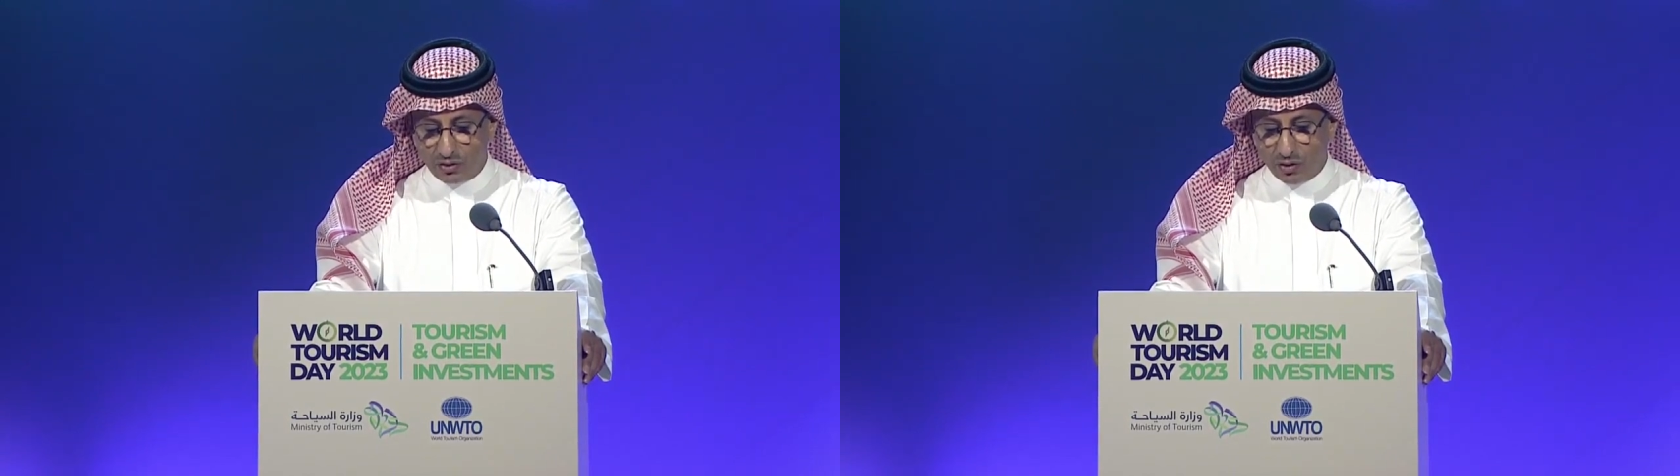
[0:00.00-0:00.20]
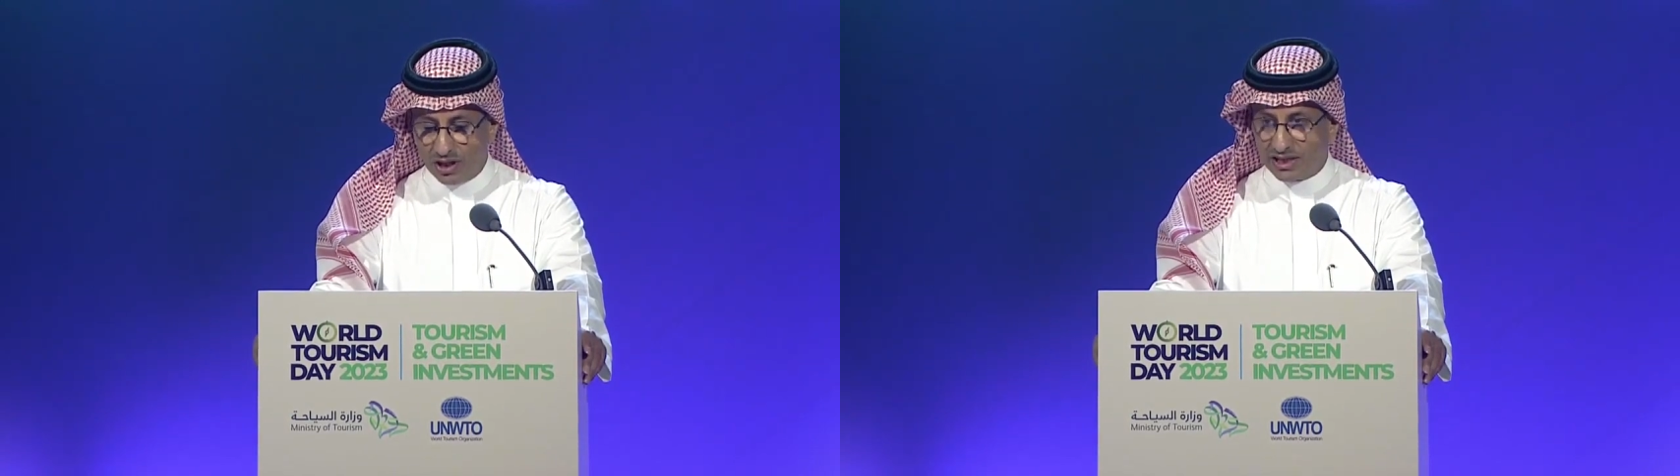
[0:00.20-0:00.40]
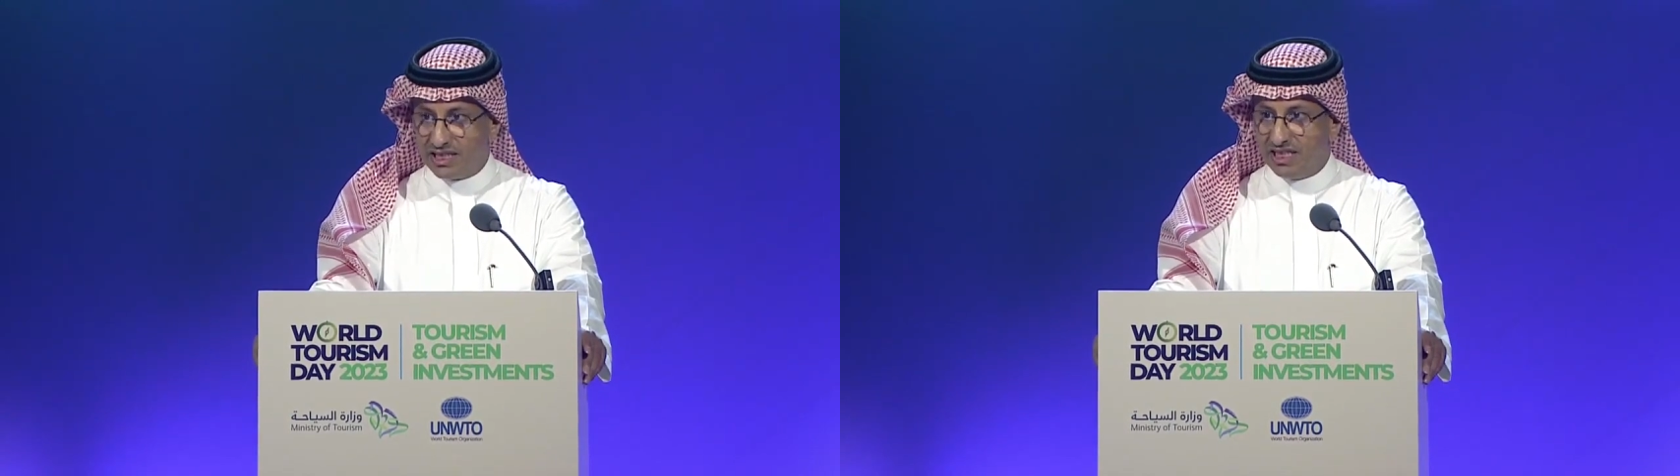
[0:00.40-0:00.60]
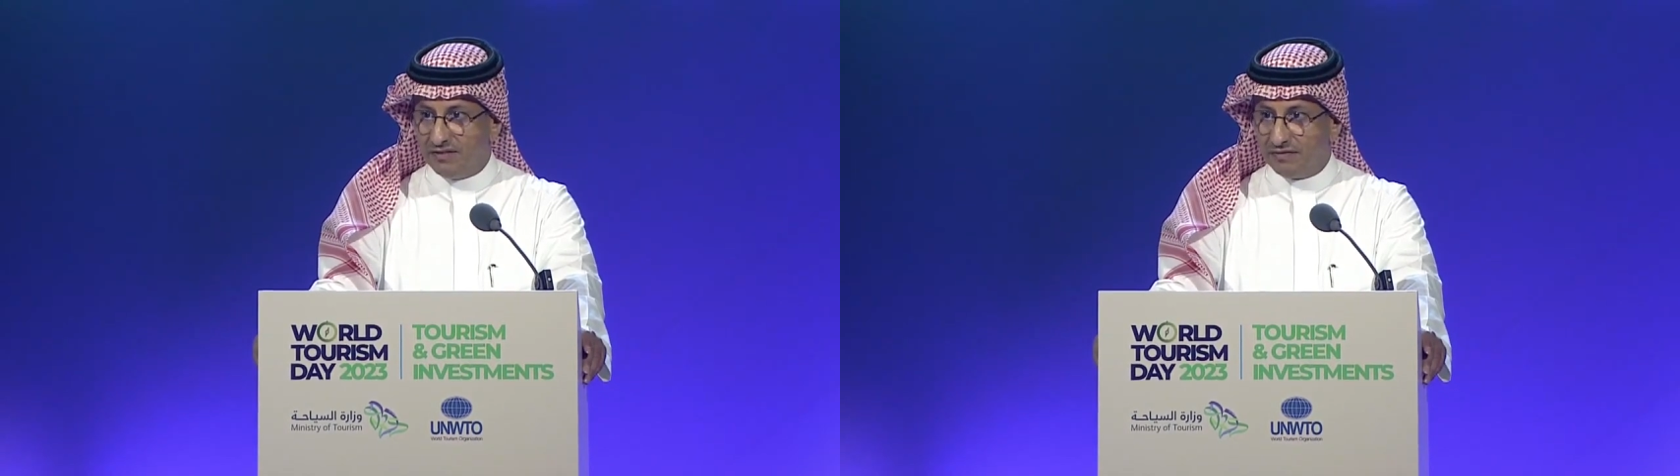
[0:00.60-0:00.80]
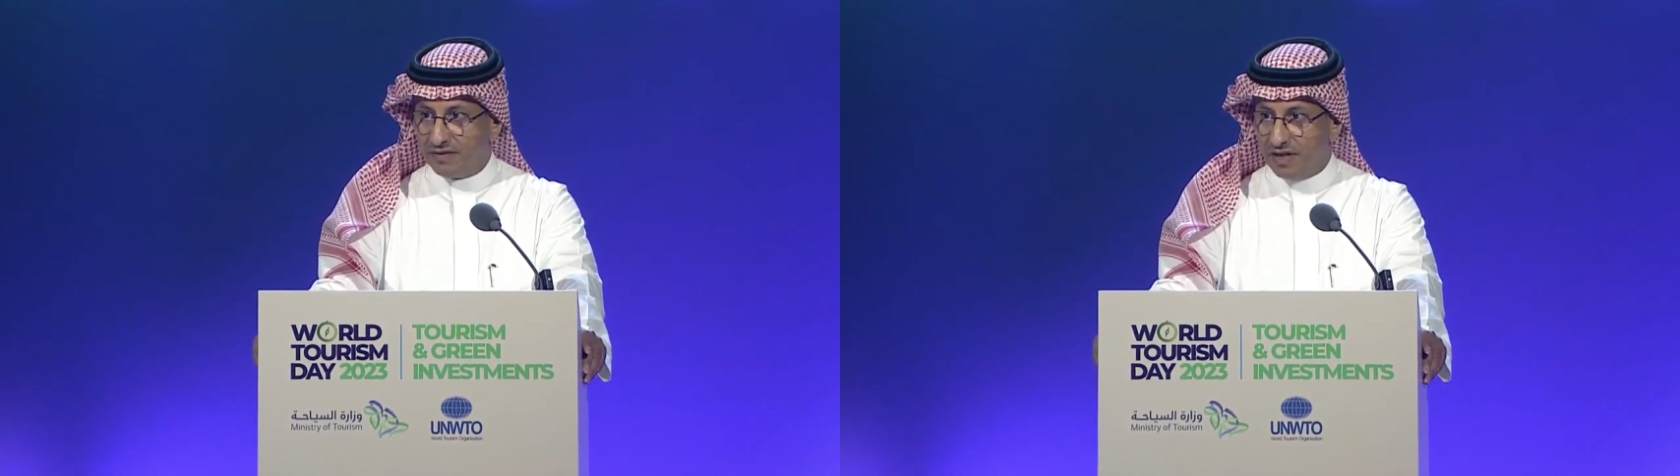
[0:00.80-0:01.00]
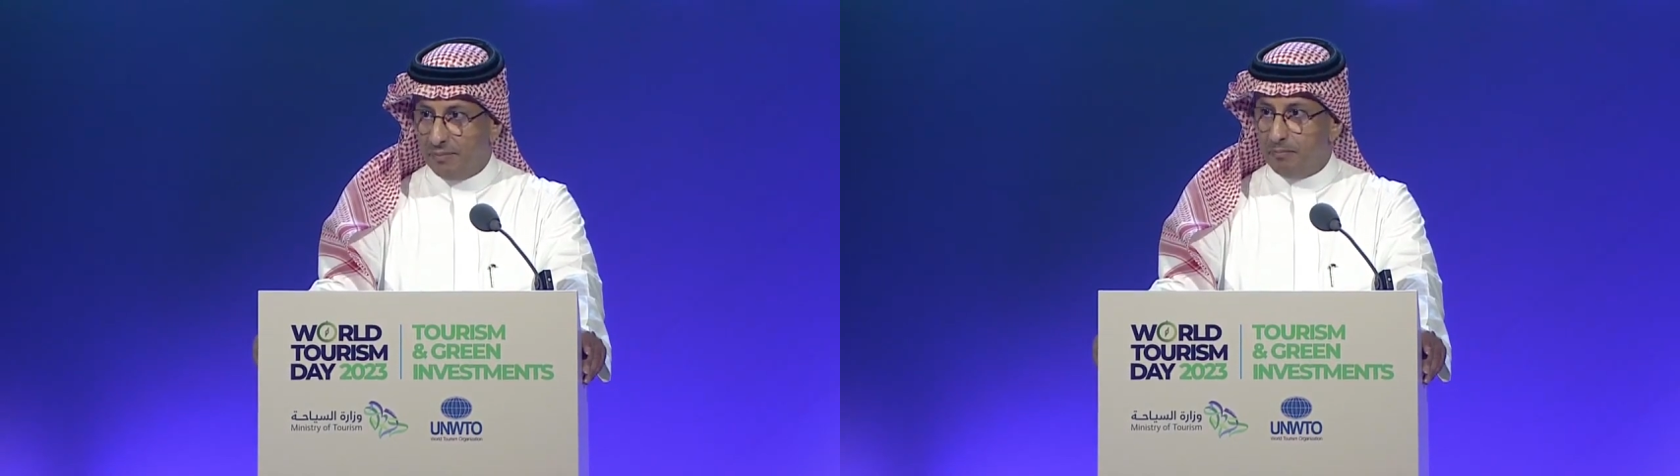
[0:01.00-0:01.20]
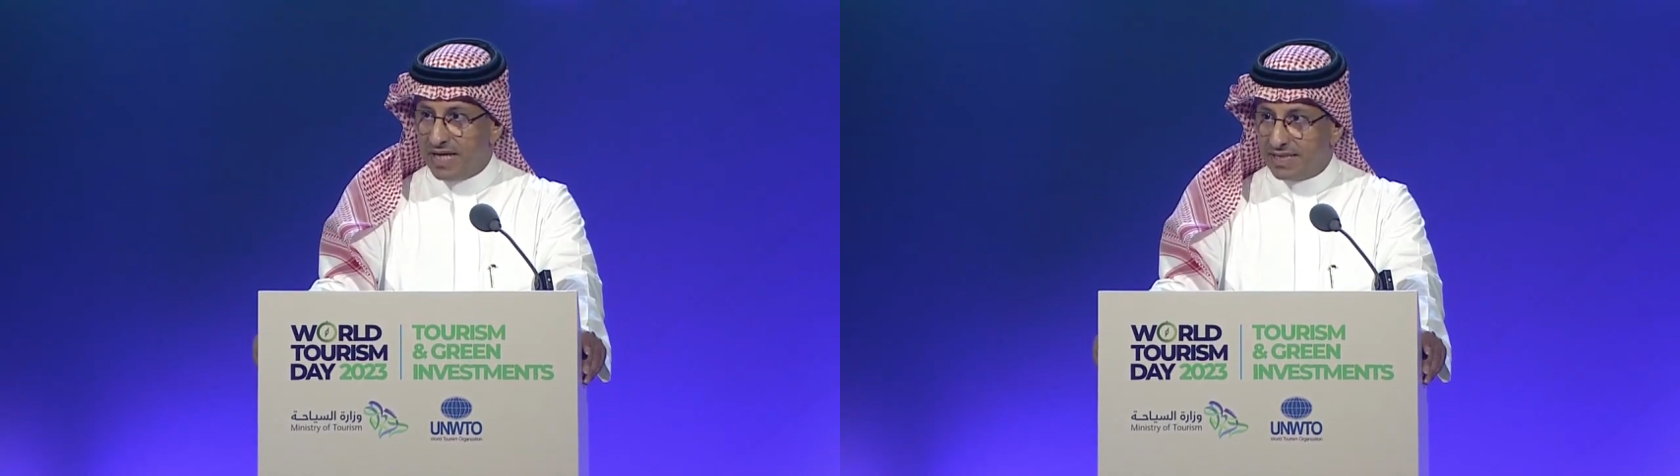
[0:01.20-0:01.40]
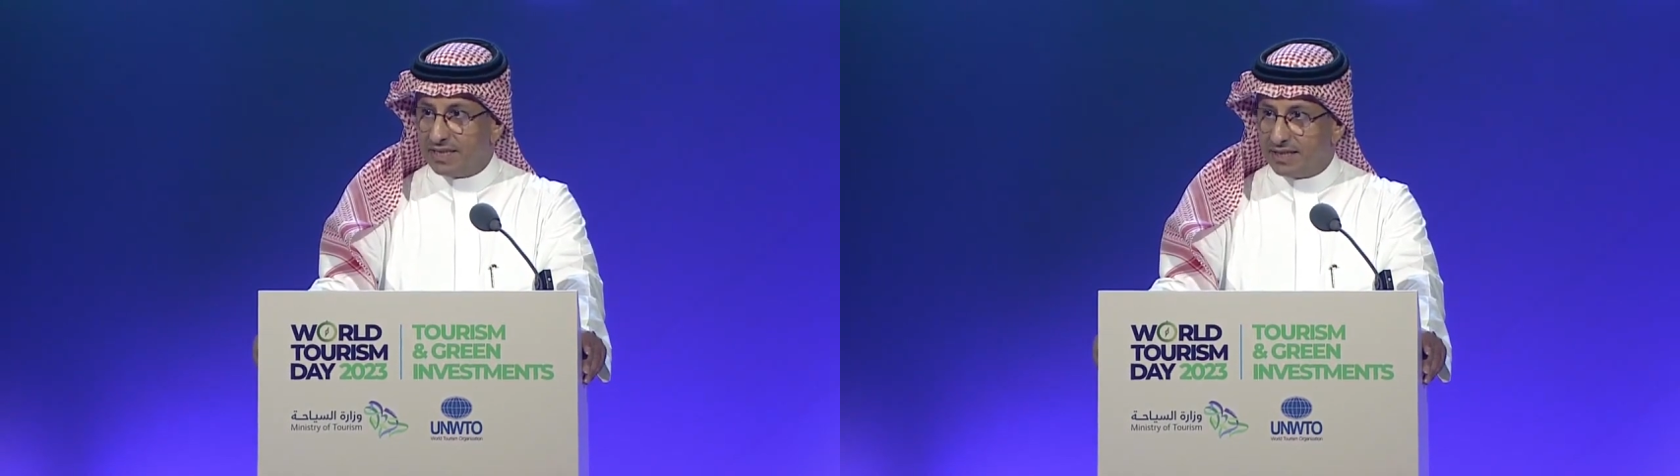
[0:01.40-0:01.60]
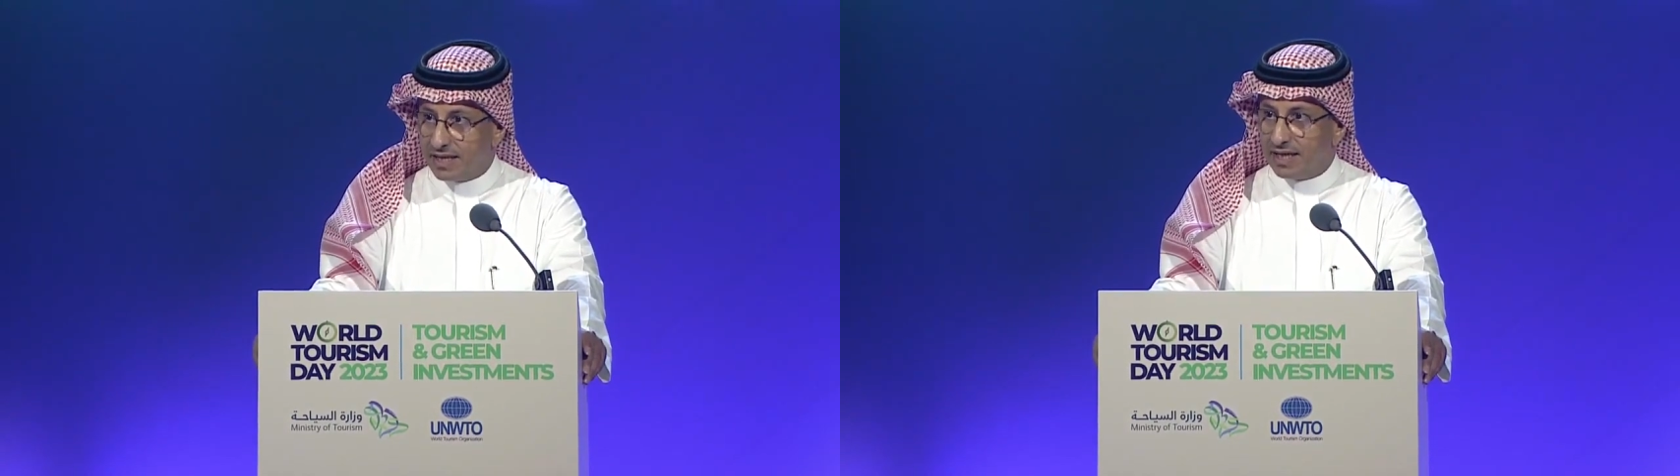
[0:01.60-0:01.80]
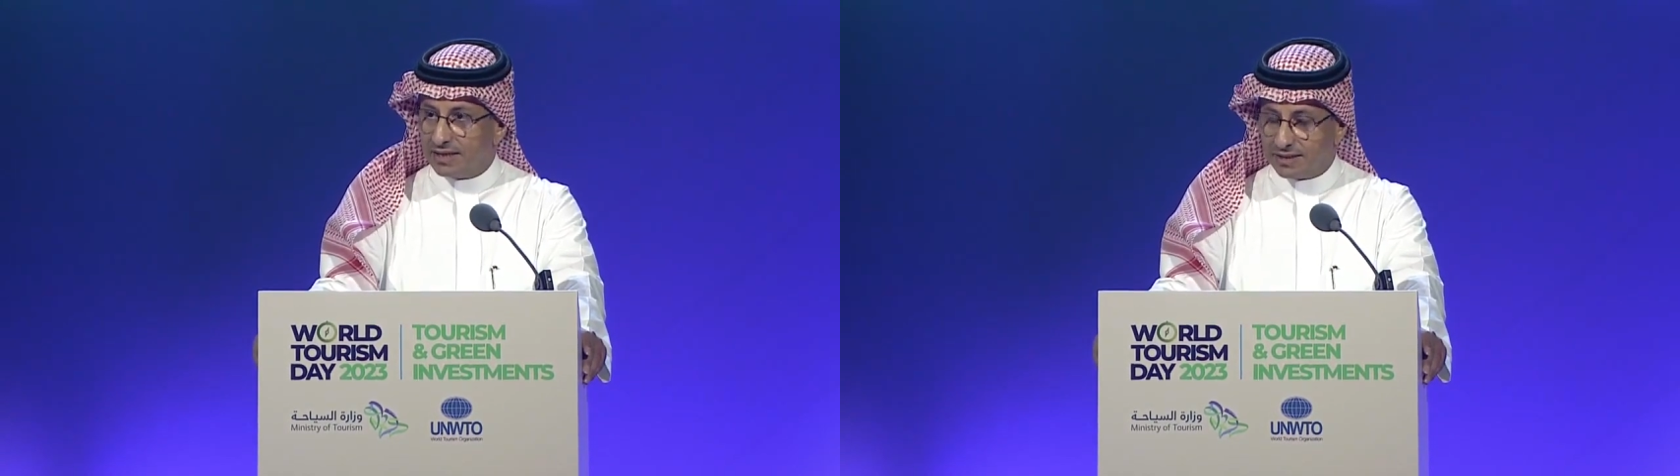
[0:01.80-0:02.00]
to achieve amazing
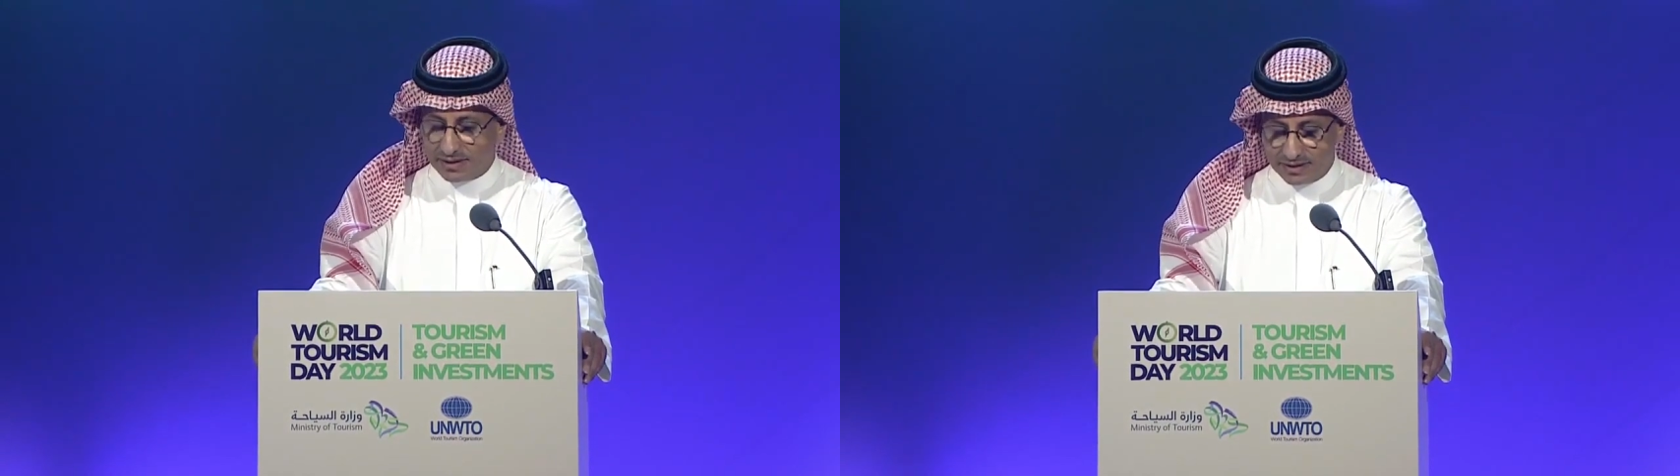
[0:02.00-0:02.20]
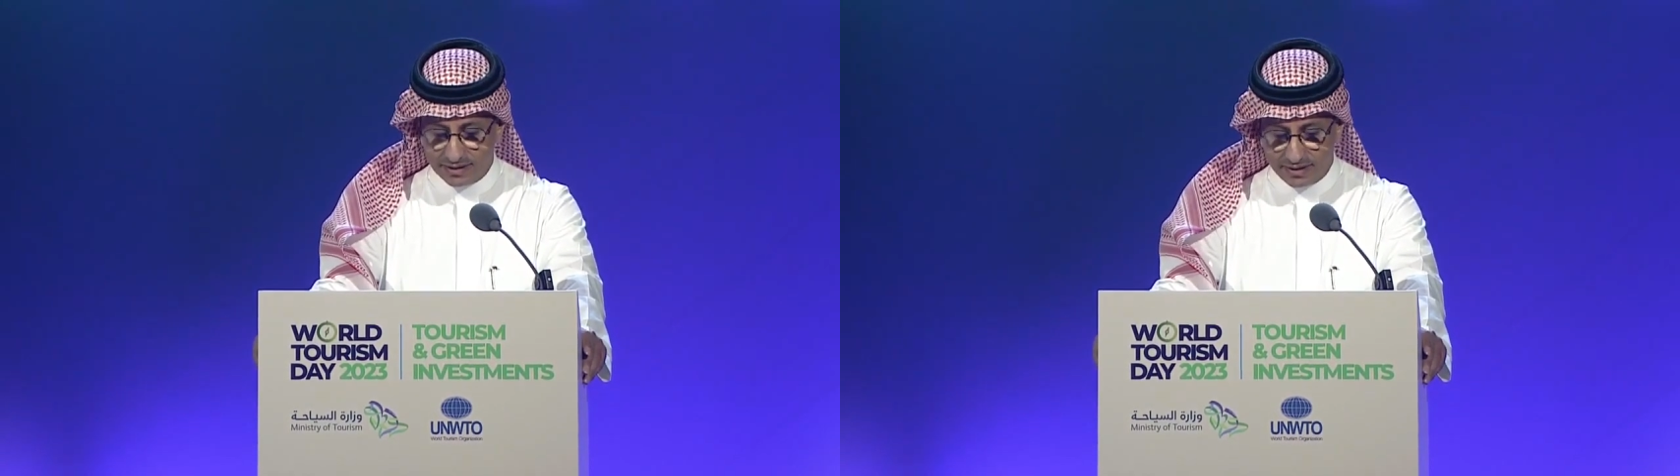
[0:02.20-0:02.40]
things.